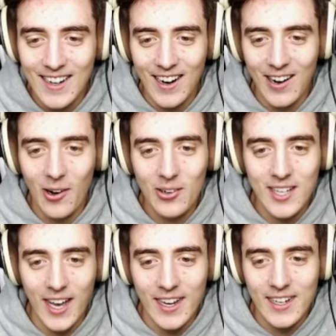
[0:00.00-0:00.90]

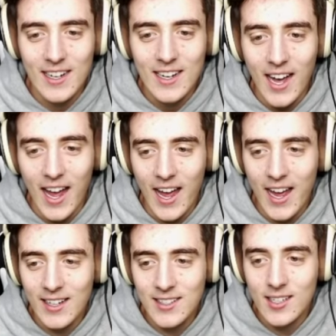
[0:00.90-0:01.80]
Okay.
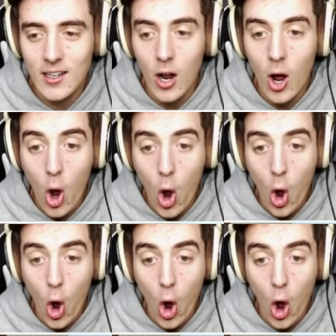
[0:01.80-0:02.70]
And,
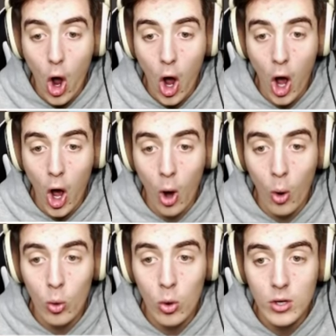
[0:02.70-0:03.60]

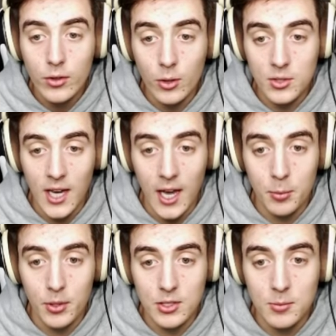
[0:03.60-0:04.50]
uh-oh. Those
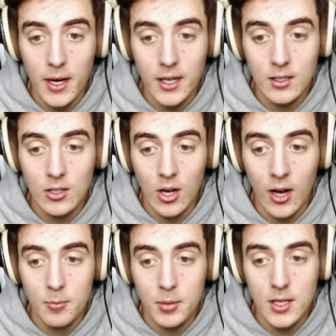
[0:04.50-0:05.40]
catapults might
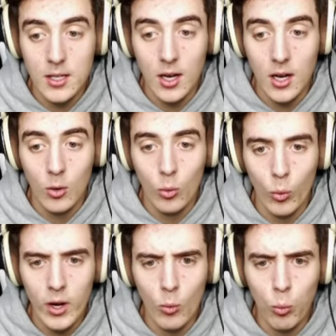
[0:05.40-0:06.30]
not be, oh,
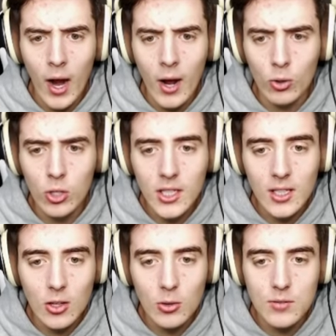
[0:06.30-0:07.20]
wait. Wow, look
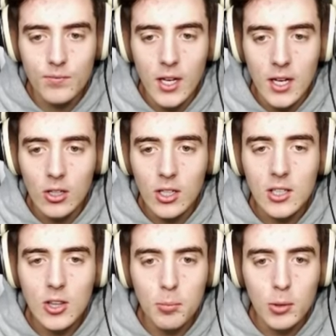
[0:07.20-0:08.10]
at those. Look
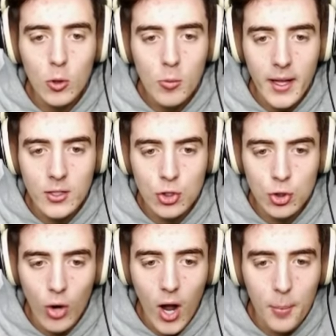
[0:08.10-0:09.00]
at the blue men
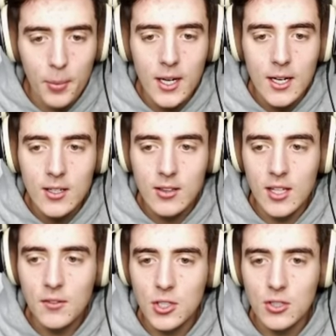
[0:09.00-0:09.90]
drop.
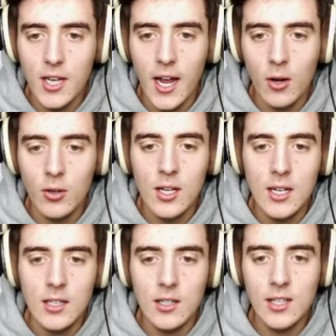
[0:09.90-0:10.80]
Thieves are down.
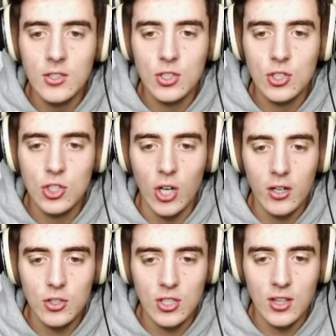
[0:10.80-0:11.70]
Ninjas
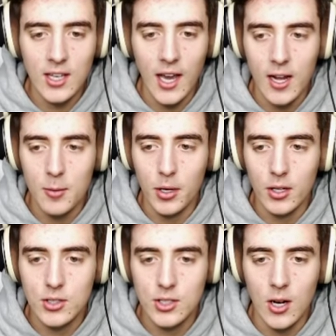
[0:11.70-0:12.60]
charging the
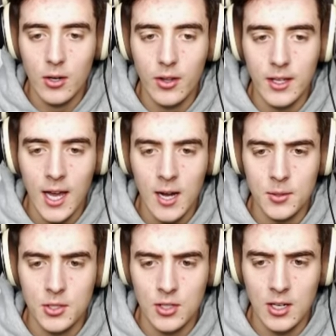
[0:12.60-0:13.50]
catapults. Oh, no, the
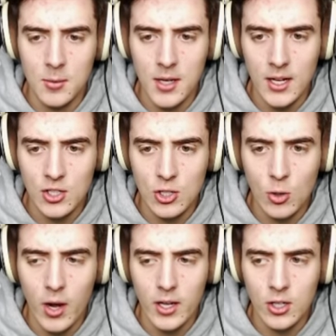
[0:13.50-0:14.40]
catapults are getting me actually
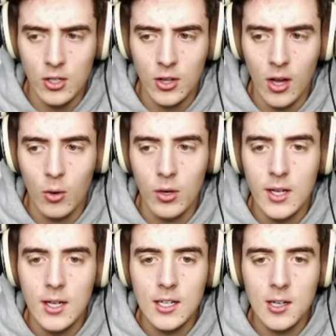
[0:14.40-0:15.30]
quite good, though.
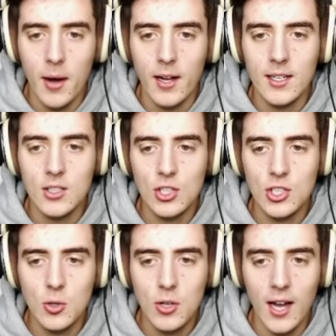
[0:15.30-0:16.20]
Come on, ninjas.
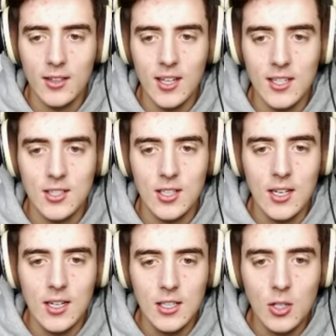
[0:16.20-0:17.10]
You got this.
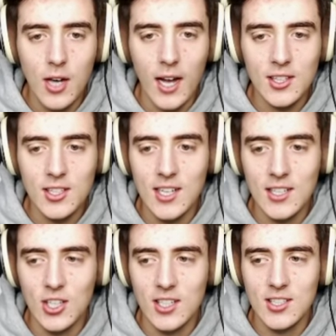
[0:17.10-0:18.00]
You got this,
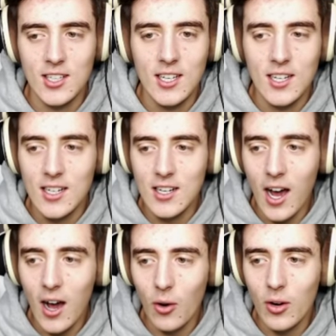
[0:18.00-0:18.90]
ninjas.
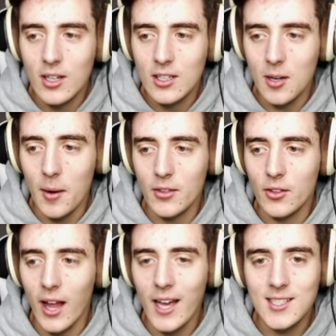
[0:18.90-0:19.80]
No. Come on, the
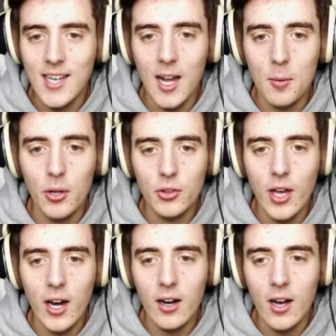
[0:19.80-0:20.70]
last catapult
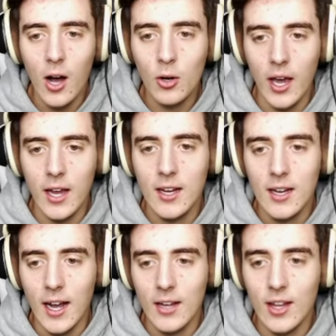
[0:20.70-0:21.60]
there. Okay,
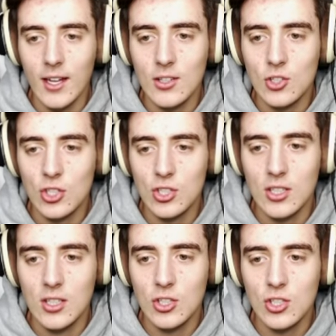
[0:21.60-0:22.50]
and then just,
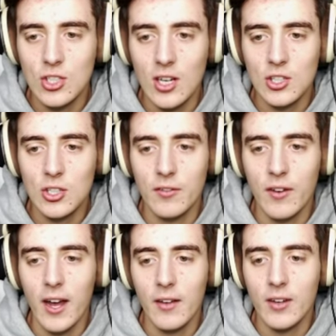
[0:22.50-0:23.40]
you just gotta
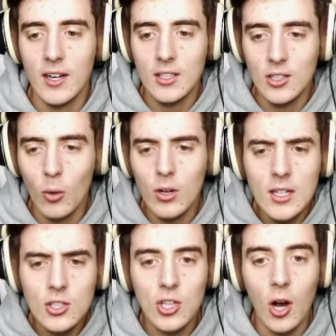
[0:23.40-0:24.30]
survive. No,
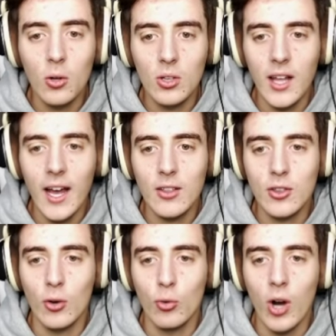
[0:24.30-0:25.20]
don't let
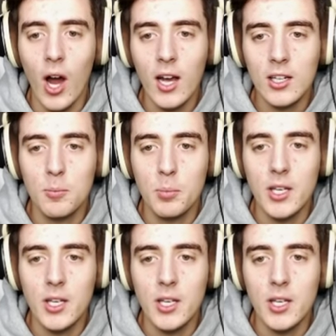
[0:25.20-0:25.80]
the rock be